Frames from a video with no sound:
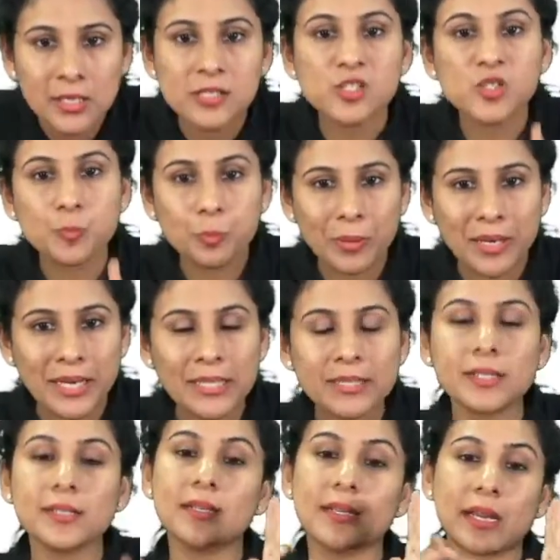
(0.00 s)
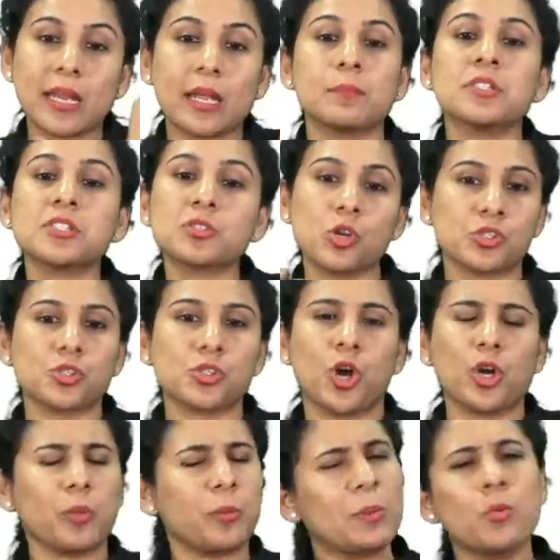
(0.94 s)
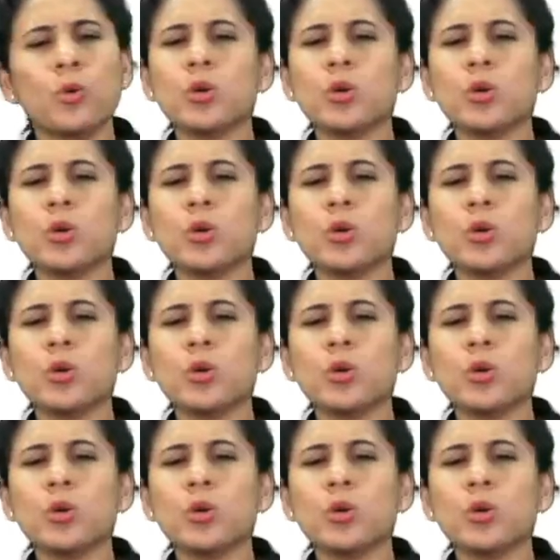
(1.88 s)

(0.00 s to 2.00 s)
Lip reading: split ramus osteotomy.